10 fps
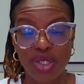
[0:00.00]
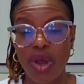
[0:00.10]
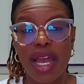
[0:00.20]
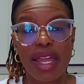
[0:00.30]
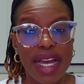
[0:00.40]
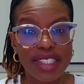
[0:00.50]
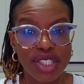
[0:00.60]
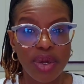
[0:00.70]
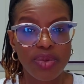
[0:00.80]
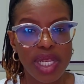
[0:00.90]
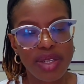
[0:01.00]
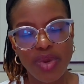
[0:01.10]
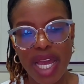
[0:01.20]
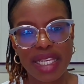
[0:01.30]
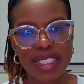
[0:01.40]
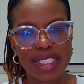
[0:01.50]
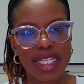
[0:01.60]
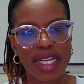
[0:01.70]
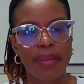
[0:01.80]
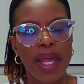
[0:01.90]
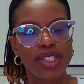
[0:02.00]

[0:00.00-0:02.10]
So that's not really realistic.